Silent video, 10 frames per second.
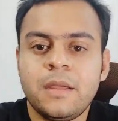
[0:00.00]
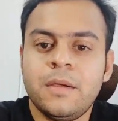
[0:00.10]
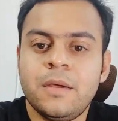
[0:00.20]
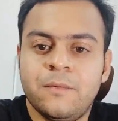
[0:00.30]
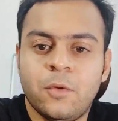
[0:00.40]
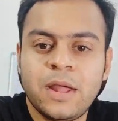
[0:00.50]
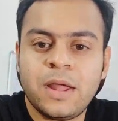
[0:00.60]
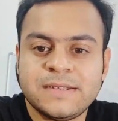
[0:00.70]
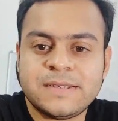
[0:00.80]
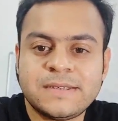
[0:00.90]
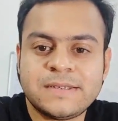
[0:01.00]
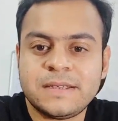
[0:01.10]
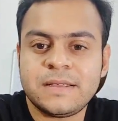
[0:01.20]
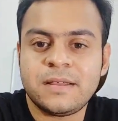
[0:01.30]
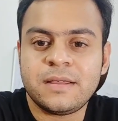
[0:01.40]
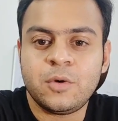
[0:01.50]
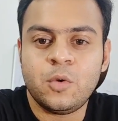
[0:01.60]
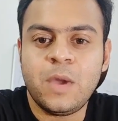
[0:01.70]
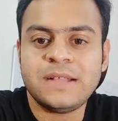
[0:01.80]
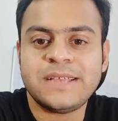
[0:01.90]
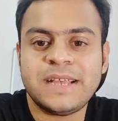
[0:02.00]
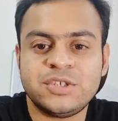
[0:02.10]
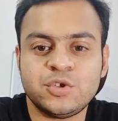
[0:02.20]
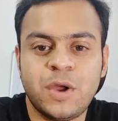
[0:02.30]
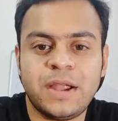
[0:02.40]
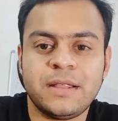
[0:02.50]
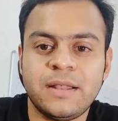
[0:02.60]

Who else has joined?